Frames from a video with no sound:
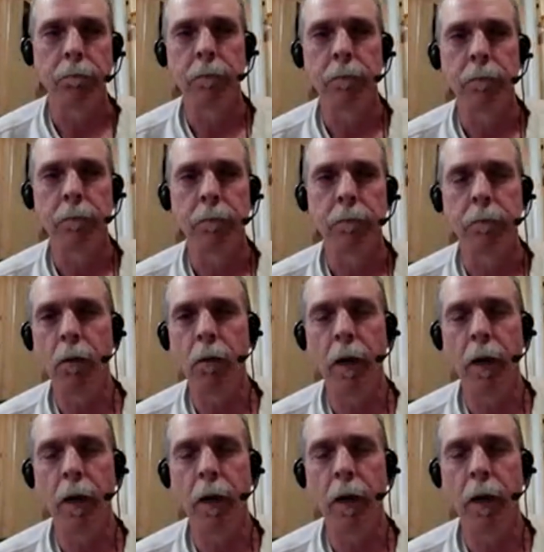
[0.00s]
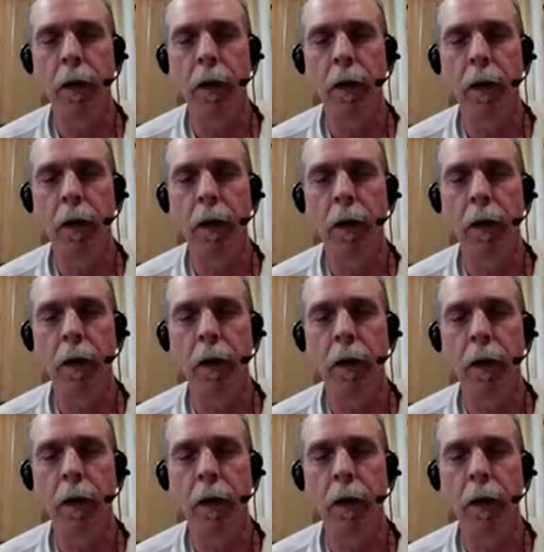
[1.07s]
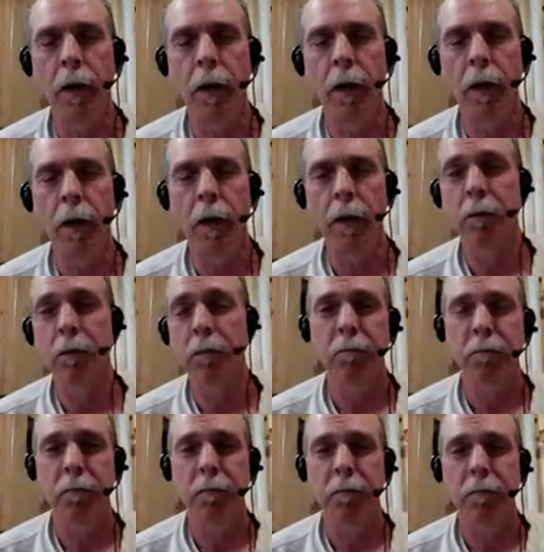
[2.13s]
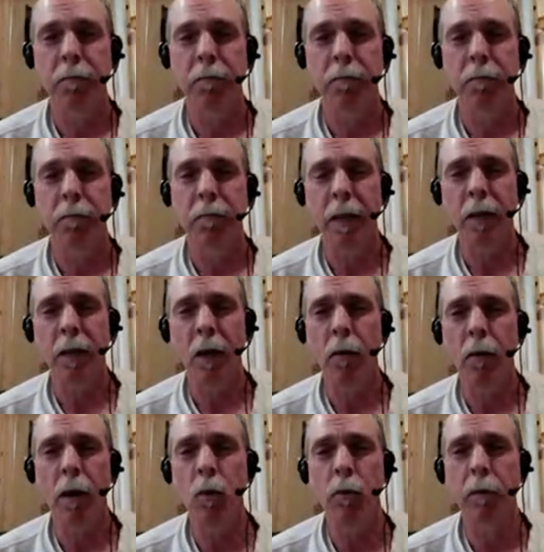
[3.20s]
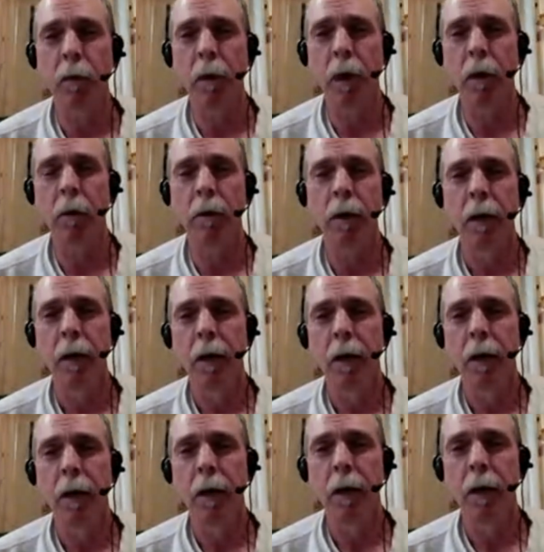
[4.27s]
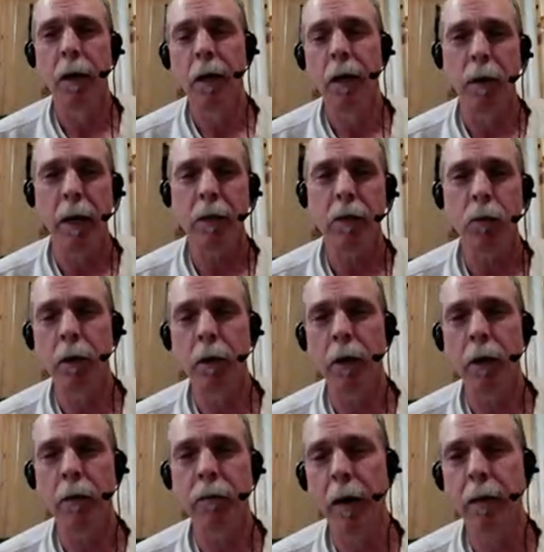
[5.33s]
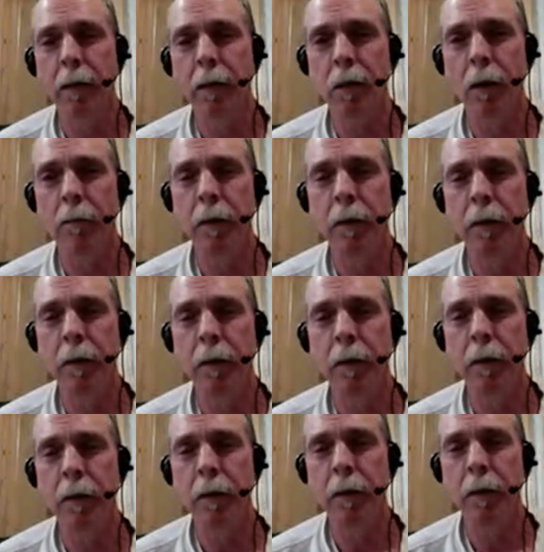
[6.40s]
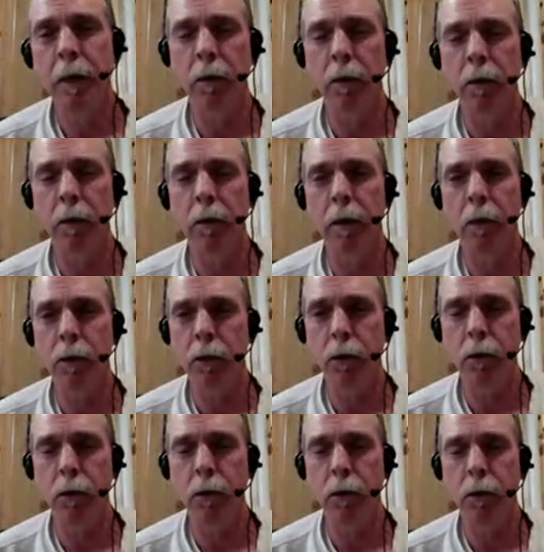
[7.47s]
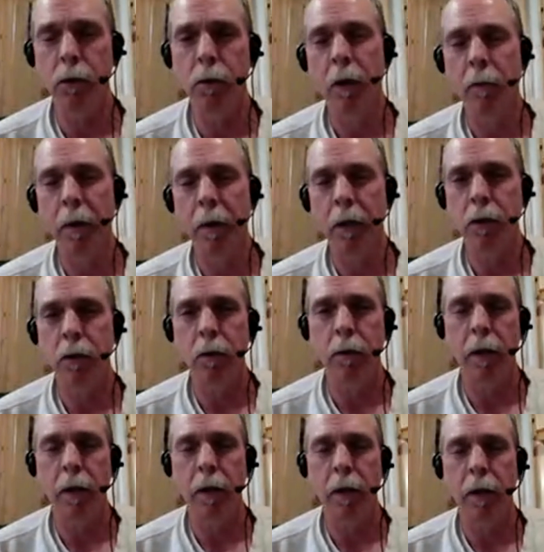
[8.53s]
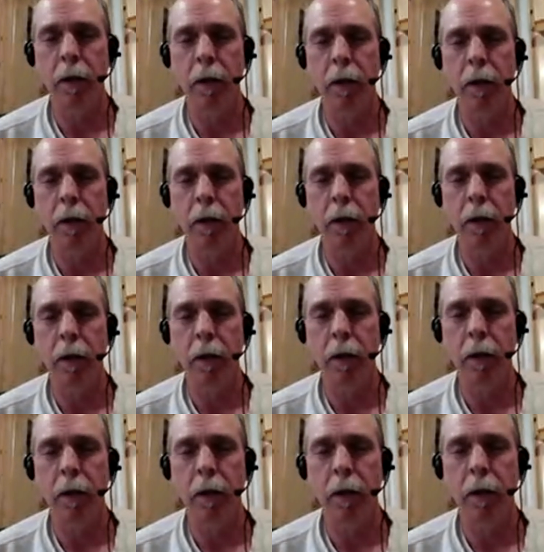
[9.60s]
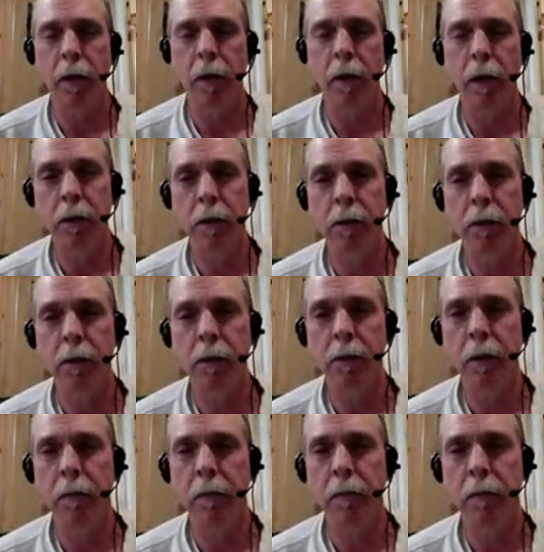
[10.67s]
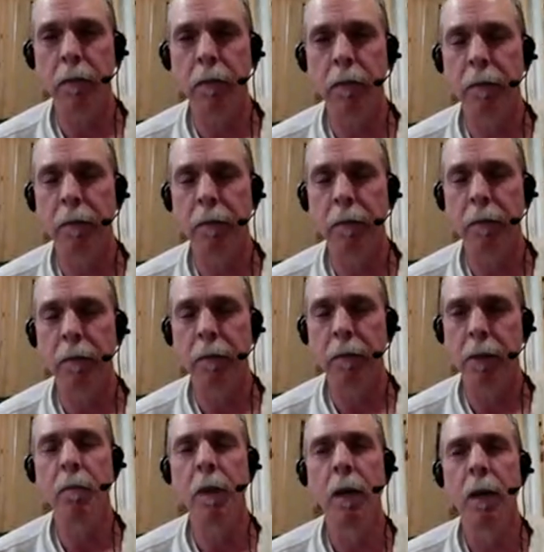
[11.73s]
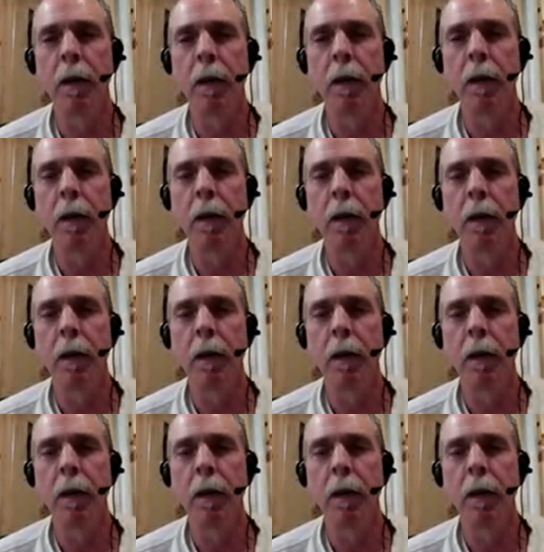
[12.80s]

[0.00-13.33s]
you know, I, I, that's that's how I move around. So yes, once I find the subject, I'll linger and I'll shoot. I want to make sure that I'm respectful of distance. I'm not stepping on their home.